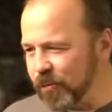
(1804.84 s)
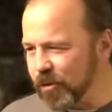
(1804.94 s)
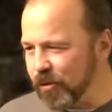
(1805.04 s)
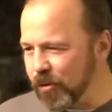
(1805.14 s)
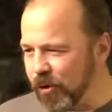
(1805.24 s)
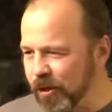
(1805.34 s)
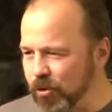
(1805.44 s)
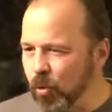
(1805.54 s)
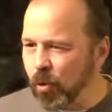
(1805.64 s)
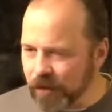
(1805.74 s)
whether you're going
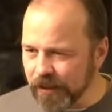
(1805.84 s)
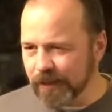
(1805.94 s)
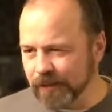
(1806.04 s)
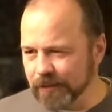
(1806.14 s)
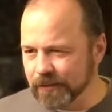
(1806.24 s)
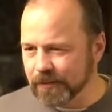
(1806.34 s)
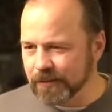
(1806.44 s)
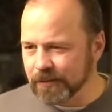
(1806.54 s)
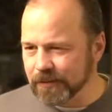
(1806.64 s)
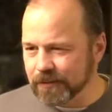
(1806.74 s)
to yield.
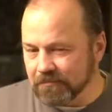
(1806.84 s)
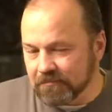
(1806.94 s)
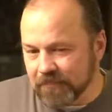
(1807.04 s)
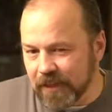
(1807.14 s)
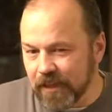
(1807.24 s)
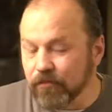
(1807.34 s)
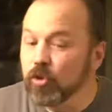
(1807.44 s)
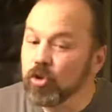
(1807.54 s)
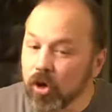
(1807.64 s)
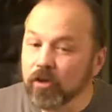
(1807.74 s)
And if
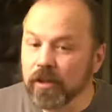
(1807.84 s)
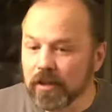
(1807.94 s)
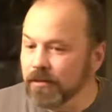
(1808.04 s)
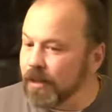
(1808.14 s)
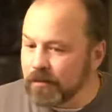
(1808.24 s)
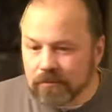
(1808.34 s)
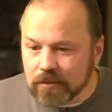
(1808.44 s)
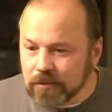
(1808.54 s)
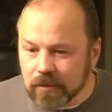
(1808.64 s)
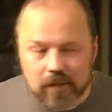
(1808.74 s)
you don't yield,
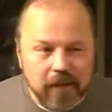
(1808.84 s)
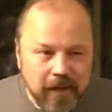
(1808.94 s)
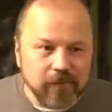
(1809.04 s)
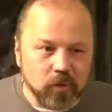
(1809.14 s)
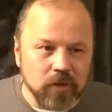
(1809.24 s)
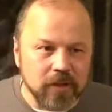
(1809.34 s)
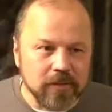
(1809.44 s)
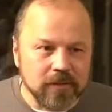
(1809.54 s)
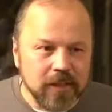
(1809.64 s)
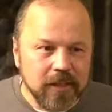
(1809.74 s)
then you don't have to
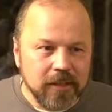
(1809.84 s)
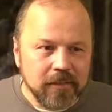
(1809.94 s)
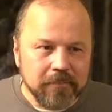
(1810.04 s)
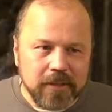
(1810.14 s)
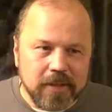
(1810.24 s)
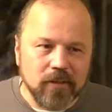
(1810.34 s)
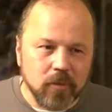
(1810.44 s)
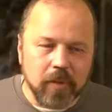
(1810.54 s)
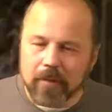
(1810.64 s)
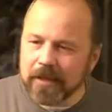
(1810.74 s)
yield, but then you
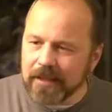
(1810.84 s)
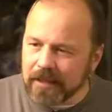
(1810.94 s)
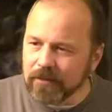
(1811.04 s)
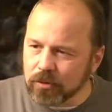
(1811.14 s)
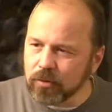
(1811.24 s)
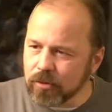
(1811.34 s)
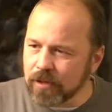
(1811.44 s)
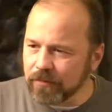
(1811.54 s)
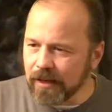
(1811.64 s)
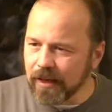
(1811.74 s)
probably yield to
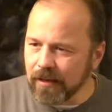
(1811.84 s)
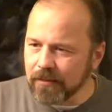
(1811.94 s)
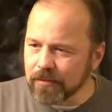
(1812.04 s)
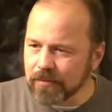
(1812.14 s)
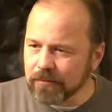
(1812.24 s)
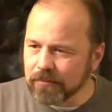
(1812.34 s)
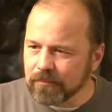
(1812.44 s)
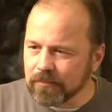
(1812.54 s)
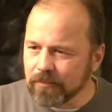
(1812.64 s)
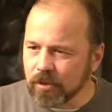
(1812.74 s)
something else.
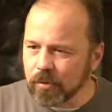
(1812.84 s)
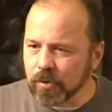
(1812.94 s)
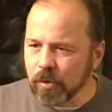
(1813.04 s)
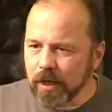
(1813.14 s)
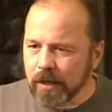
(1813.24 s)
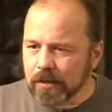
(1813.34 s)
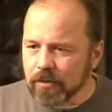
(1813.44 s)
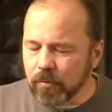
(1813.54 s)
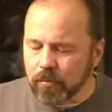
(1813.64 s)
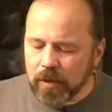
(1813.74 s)
So, so,
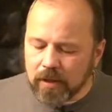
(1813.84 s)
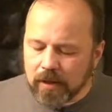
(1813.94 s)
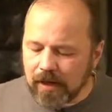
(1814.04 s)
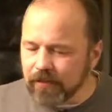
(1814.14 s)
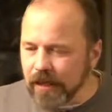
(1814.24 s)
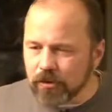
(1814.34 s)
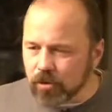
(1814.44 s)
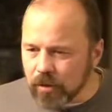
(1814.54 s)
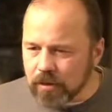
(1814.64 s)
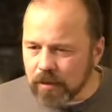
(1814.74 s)
so we have that
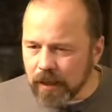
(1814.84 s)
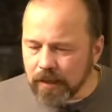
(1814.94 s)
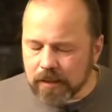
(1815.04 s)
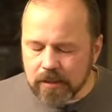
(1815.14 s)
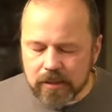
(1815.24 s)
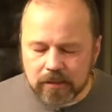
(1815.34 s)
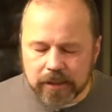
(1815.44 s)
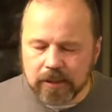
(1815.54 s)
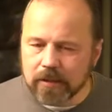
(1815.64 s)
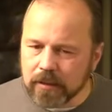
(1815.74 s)
choice, I guess,
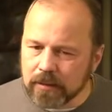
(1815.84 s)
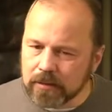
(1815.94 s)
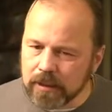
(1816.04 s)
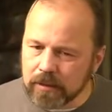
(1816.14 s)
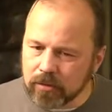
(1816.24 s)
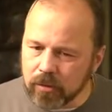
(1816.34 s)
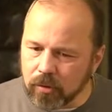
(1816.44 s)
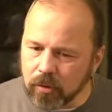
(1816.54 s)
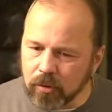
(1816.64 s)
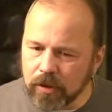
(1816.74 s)
yielding, yielding
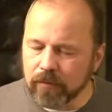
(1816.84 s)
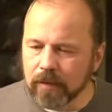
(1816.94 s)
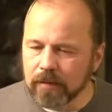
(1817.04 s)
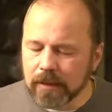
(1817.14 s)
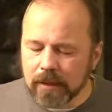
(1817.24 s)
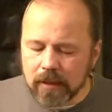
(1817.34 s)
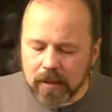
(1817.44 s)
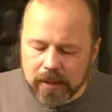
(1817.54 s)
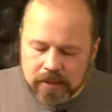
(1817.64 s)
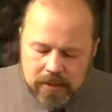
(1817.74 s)
to evil
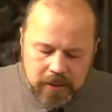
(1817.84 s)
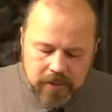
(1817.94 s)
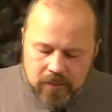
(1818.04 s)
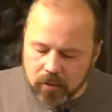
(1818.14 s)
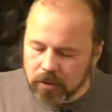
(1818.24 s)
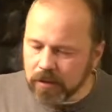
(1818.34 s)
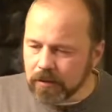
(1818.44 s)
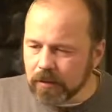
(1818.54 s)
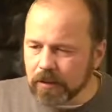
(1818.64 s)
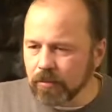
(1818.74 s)
and sin or
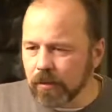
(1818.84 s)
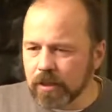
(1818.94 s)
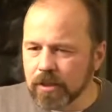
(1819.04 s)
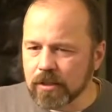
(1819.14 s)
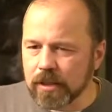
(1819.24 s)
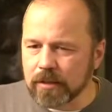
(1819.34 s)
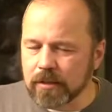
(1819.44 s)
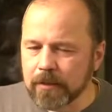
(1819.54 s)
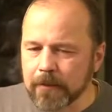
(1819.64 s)
yielding to righteousness.